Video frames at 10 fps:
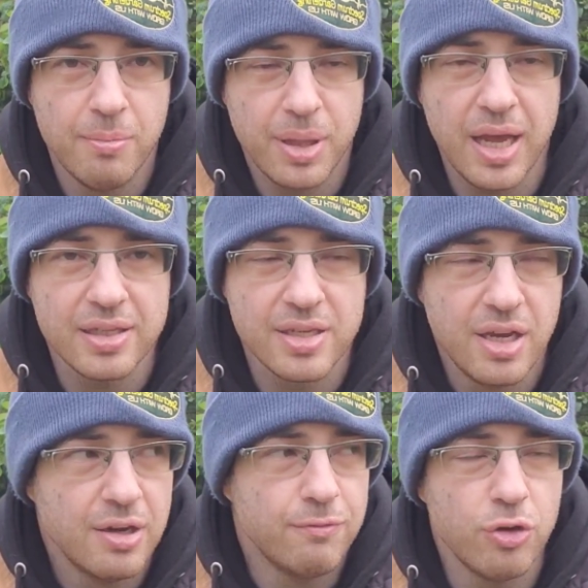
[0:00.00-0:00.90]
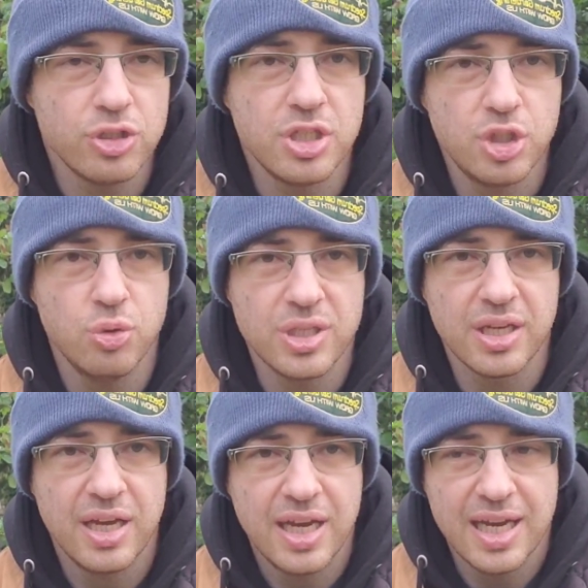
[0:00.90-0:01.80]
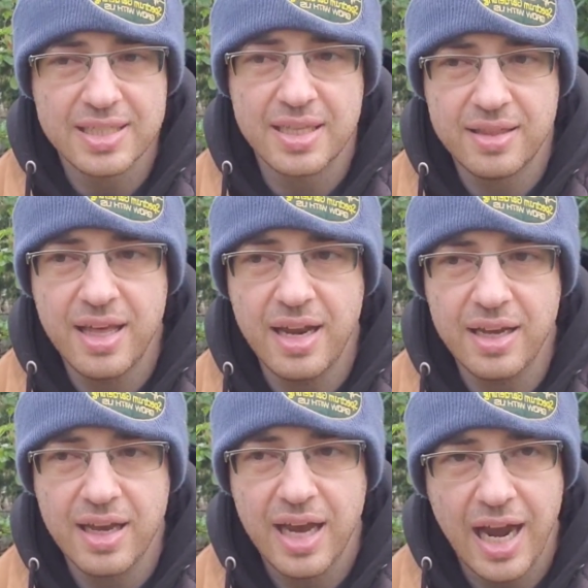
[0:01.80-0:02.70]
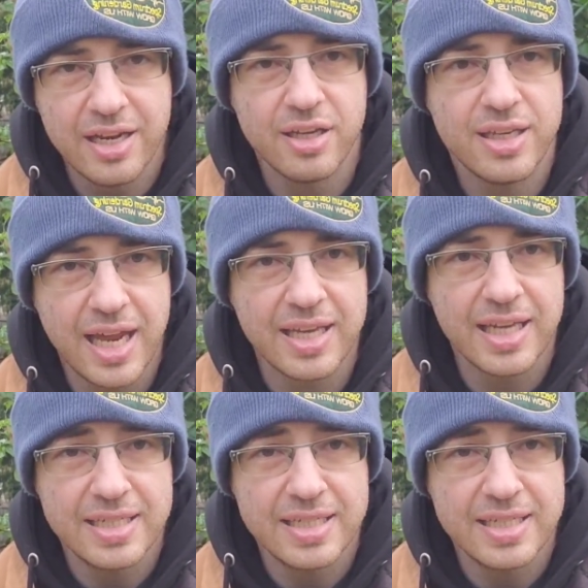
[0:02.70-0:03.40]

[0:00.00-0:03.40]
plants versus using a synthetic and you're getting